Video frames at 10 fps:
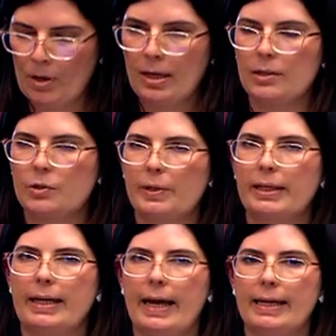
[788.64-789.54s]
It's
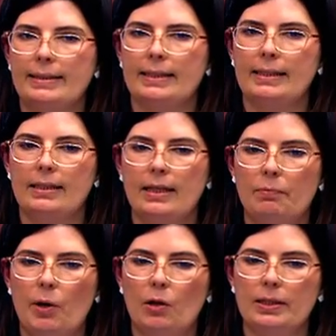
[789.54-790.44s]
really easy in
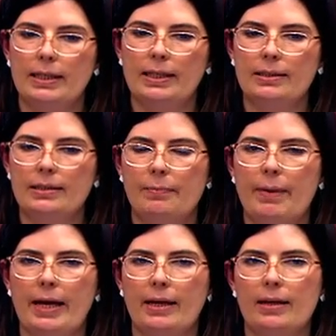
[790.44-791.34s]
politics to
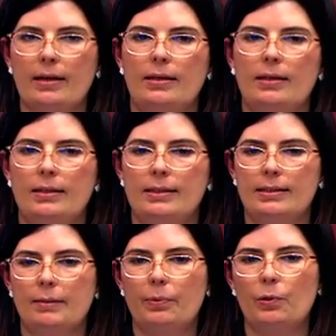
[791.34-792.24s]
make
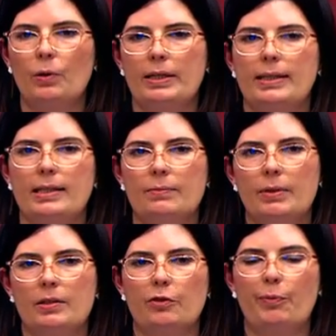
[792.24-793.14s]
simple
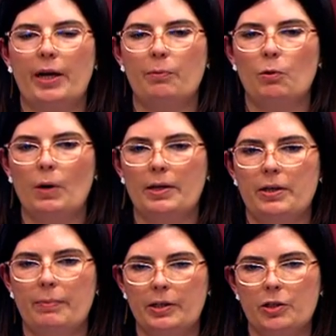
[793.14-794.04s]
assessments of people,
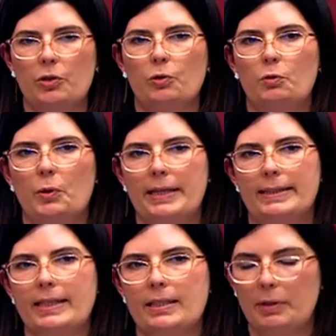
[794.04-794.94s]
one-dimensional
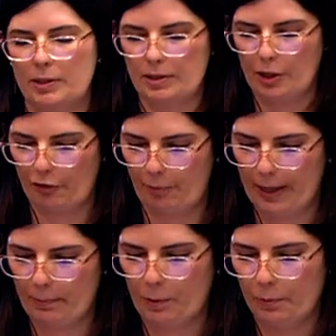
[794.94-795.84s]
assessments of
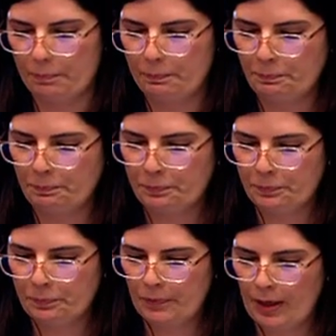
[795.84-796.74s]
people.
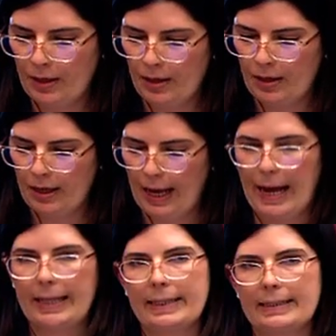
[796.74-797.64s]

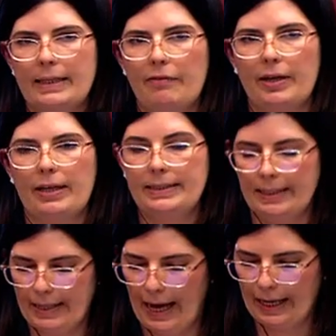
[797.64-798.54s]
Alex never
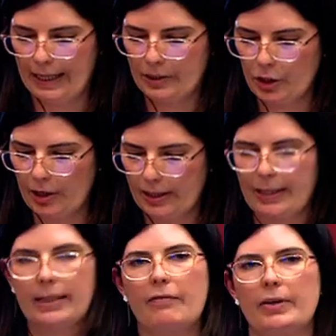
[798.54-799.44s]
did that. He
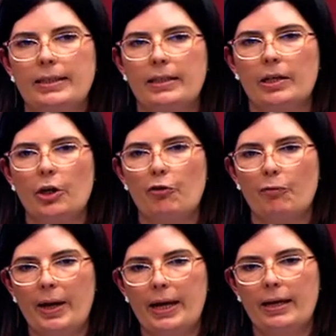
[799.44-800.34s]
certainly never did it of
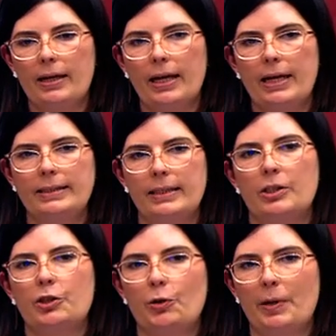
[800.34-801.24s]
me. He
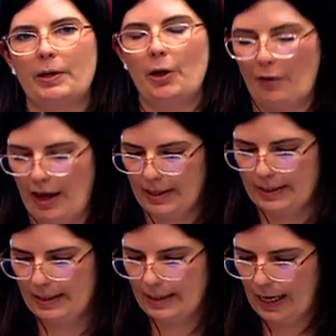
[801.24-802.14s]
didn't do it of
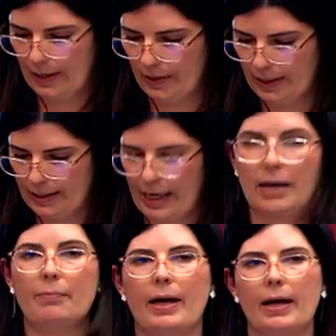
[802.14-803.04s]
others in this
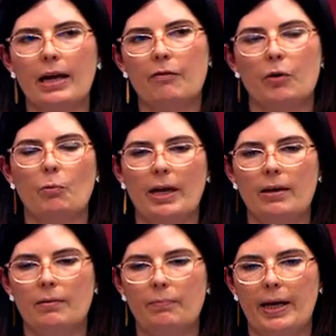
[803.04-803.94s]
chamber, even
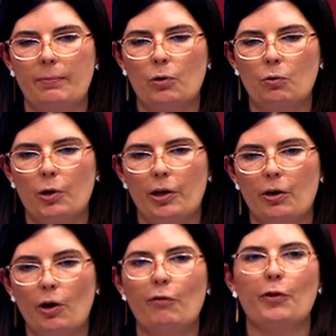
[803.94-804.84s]
when people were
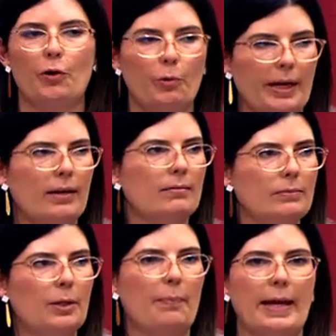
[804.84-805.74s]
often quick
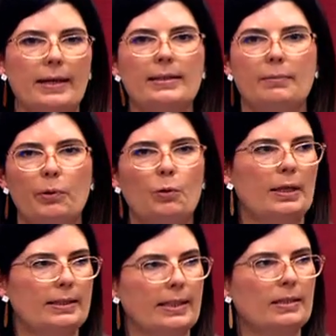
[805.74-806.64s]
to make simple
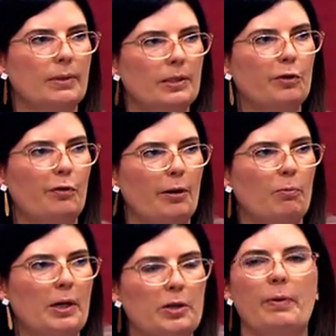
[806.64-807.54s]
assessments of him,
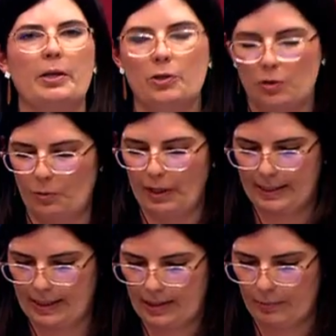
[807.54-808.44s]
one-dimensional
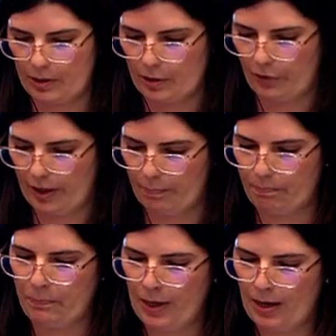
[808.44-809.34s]
assessments of him.
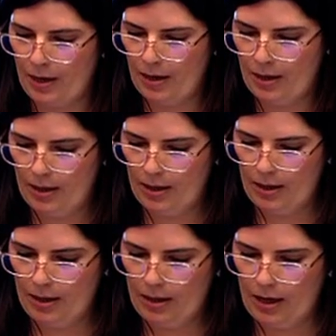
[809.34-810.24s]

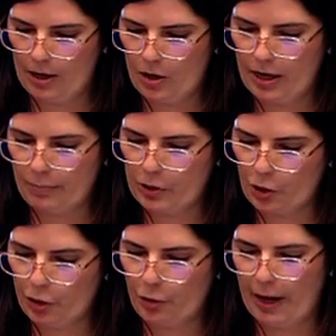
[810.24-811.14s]
And I am
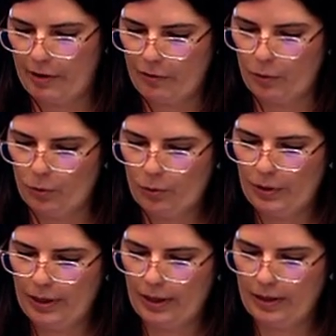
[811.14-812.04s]
so grateful
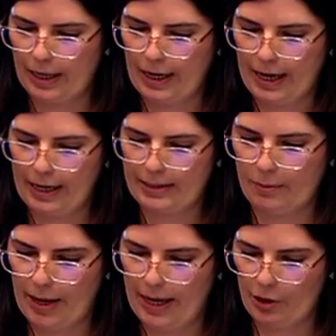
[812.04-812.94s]
that he is a
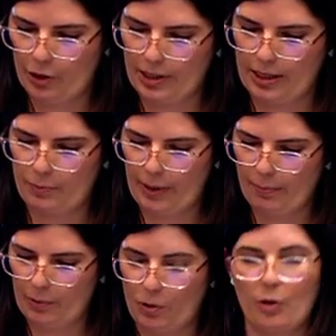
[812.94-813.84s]
man who judged
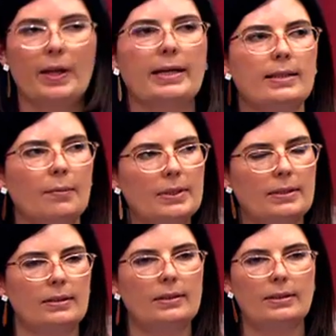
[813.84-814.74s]
people on their
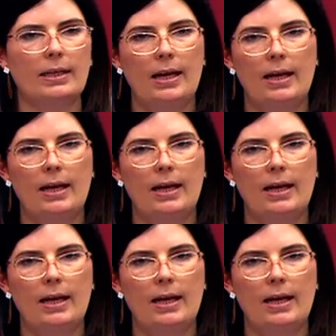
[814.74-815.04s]
substance